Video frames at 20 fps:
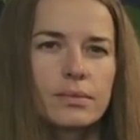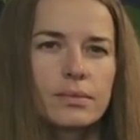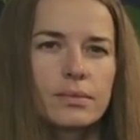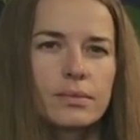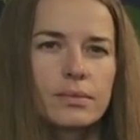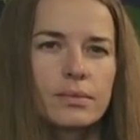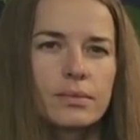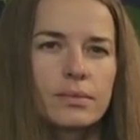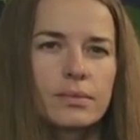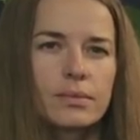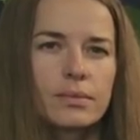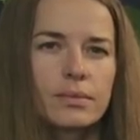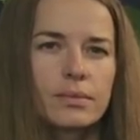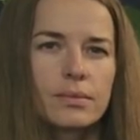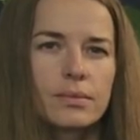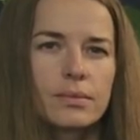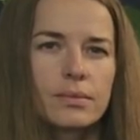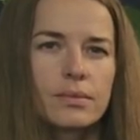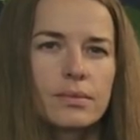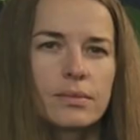
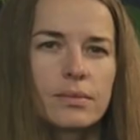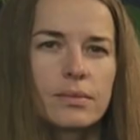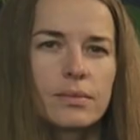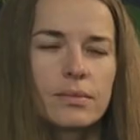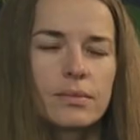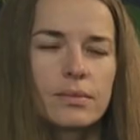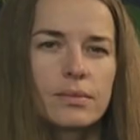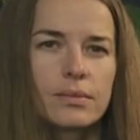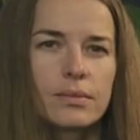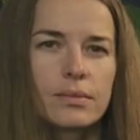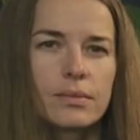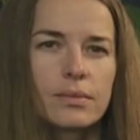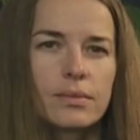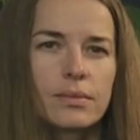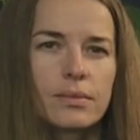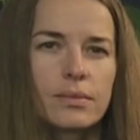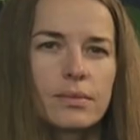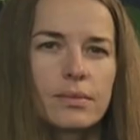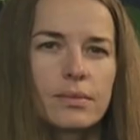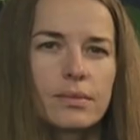
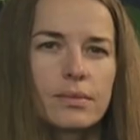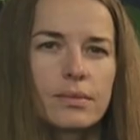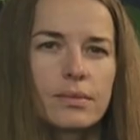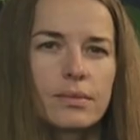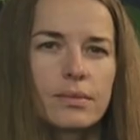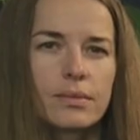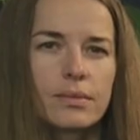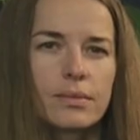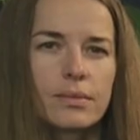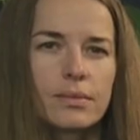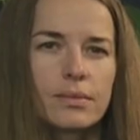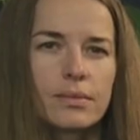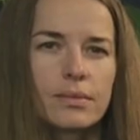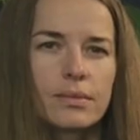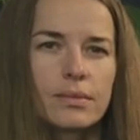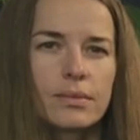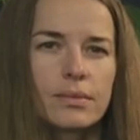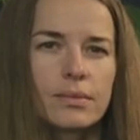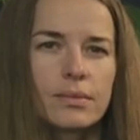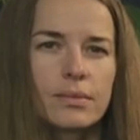
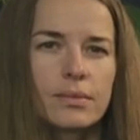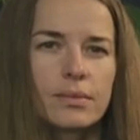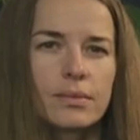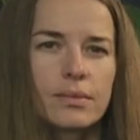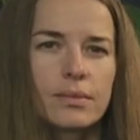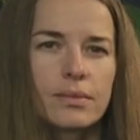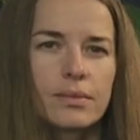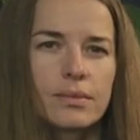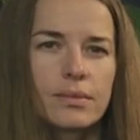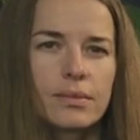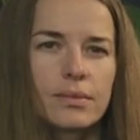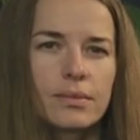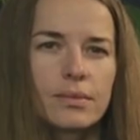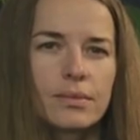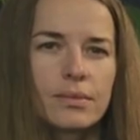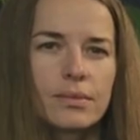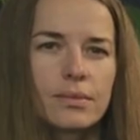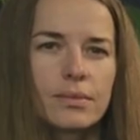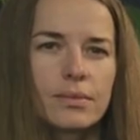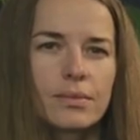
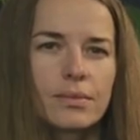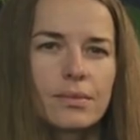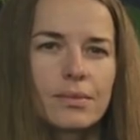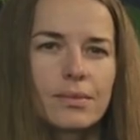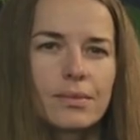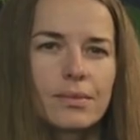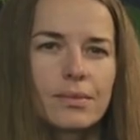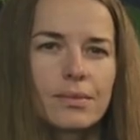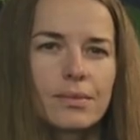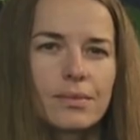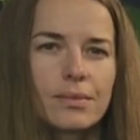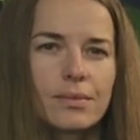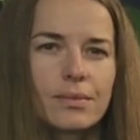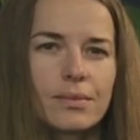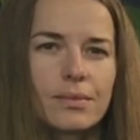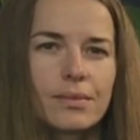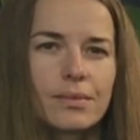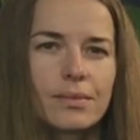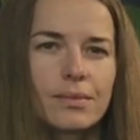This person isn't speaking.